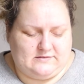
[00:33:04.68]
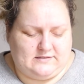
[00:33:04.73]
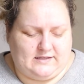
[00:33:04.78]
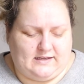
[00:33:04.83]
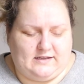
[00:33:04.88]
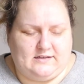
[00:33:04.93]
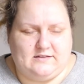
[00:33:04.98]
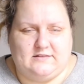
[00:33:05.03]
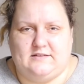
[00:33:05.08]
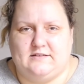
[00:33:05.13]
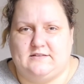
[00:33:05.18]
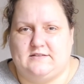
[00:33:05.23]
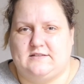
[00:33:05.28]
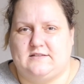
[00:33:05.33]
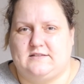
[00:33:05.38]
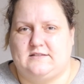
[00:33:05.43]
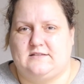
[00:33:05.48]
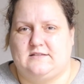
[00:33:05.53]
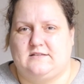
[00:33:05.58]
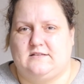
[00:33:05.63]
take
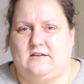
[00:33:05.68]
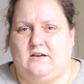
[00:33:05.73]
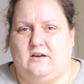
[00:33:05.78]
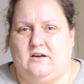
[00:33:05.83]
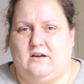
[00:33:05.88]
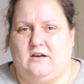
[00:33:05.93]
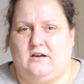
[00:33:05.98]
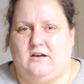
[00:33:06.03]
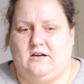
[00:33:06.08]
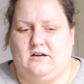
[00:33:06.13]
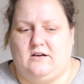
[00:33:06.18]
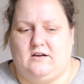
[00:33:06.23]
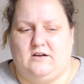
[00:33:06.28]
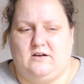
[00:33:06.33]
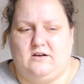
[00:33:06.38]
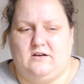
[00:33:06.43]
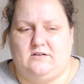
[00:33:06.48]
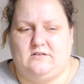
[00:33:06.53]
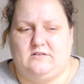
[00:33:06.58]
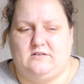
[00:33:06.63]
this
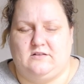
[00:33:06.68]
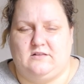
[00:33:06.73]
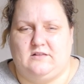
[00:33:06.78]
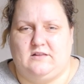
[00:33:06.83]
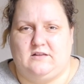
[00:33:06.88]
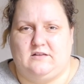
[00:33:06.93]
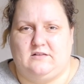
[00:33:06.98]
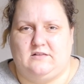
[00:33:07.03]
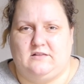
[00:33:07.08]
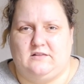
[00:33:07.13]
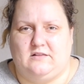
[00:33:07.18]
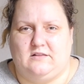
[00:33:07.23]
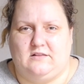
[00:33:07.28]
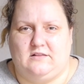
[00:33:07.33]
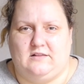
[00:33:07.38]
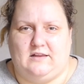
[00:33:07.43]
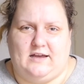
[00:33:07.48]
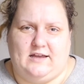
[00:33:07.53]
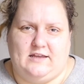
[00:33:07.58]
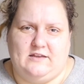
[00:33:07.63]

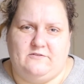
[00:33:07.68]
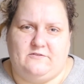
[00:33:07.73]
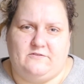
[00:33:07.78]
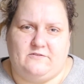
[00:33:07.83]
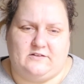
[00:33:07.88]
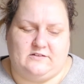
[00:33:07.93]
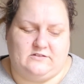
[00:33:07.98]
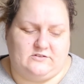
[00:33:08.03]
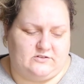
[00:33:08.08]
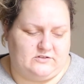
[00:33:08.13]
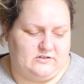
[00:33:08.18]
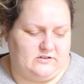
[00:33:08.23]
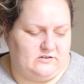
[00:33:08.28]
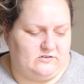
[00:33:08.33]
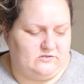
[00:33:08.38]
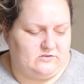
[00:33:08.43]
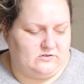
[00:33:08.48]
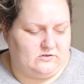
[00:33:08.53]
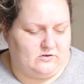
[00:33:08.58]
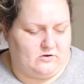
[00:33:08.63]
life and turn it
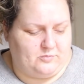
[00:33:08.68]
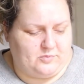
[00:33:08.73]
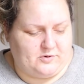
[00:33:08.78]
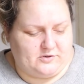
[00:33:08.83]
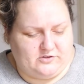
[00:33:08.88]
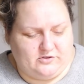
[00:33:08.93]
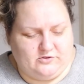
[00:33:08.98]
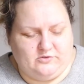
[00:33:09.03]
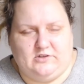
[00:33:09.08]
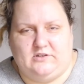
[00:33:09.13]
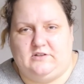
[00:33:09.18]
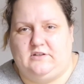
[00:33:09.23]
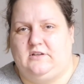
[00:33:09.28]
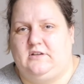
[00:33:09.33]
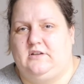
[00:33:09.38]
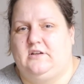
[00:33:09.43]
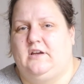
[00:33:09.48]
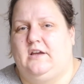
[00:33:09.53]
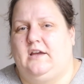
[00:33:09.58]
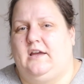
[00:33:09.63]
into
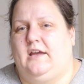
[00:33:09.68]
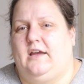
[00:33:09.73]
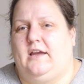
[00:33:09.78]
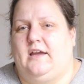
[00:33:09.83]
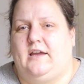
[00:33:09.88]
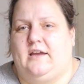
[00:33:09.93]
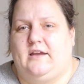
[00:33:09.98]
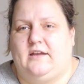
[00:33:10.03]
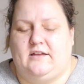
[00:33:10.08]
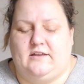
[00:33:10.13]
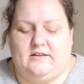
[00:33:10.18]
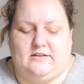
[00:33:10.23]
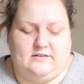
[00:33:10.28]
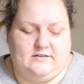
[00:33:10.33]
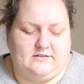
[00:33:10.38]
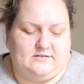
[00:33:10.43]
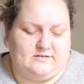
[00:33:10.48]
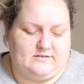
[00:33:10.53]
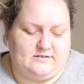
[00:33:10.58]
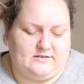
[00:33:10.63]
opportunity
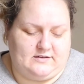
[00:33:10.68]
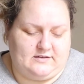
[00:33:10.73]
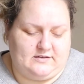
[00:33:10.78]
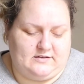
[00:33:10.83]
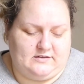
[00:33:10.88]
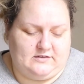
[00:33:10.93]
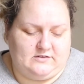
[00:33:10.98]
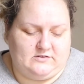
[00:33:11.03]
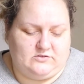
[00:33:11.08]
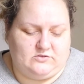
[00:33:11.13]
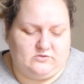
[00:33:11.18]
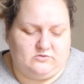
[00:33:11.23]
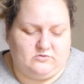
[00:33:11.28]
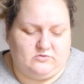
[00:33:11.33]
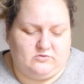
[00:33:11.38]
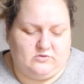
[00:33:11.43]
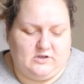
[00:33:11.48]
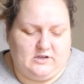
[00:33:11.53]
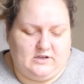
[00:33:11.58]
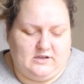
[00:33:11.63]
and
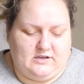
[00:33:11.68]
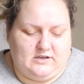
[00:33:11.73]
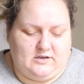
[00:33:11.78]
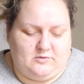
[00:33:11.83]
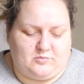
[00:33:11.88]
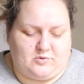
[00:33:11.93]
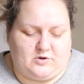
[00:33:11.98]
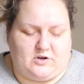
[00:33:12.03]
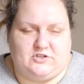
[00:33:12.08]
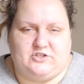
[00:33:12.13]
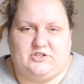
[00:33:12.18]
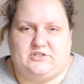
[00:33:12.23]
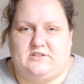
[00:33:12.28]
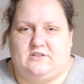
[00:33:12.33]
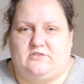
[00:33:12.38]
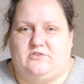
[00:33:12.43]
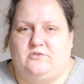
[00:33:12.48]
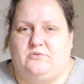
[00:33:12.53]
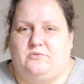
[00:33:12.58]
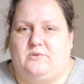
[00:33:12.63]
into project
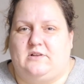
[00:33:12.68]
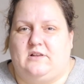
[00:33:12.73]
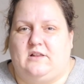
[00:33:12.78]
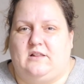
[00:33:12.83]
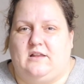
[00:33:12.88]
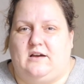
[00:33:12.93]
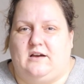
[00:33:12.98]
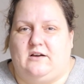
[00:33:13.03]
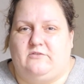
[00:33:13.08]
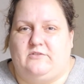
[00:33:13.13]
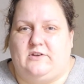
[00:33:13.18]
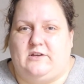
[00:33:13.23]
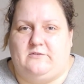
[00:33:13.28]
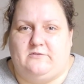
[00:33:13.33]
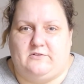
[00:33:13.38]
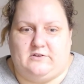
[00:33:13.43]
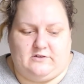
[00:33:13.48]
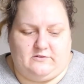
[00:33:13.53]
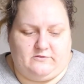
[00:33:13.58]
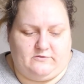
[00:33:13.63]
that you really love,
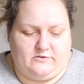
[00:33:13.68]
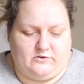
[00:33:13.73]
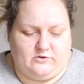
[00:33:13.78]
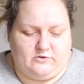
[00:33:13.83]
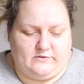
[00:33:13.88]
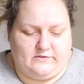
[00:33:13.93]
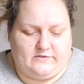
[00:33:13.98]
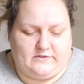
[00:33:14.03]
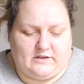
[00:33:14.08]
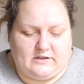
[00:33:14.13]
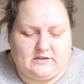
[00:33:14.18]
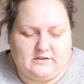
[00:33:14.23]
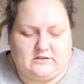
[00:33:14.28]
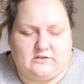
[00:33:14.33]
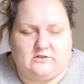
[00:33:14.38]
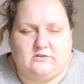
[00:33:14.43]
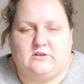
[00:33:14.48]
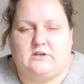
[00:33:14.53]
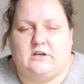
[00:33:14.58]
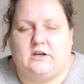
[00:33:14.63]
even if you
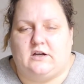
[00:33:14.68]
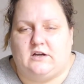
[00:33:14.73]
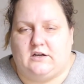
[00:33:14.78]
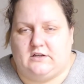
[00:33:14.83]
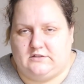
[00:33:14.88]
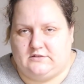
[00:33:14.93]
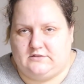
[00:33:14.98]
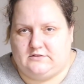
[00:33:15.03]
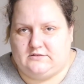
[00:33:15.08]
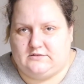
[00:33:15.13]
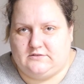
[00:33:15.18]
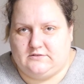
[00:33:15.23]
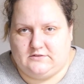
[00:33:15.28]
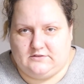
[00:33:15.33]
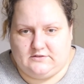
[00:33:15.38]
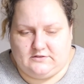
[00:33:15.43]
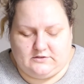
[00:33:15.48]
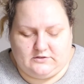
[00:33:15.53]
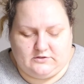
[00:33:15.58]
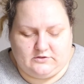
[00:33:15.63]
think you can't.
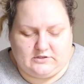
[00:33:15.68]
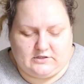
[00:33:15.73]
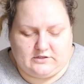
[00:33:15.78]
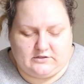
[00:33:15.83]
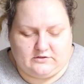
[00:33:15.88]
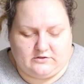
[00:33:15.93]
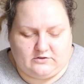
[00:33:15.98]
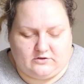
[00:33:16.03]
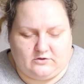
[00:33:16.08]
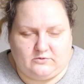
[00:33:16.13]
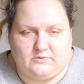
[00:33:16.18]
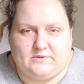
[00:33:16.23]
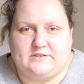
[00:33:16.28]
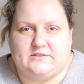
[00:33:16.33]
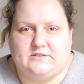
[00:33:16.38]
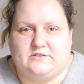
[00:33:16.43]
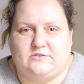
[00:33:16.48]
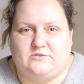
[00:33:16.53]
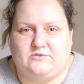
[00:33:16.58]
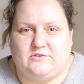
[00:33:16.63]
You can
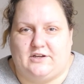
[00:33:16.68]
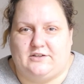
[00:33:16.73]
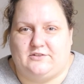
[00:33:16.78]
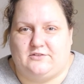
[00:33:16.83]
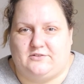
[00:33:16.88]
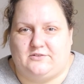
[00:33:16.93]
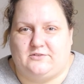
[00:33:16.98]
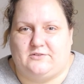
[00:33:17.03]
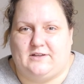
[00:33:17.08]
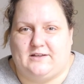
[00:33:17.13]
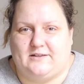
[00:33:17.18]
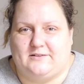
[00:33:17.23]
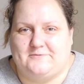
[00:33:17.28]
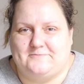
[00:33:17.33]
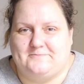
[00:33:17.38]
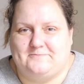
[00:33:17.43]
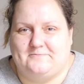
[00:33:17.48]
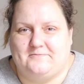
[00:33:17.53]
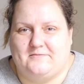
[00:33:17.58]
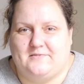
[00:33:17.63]
always try to do that.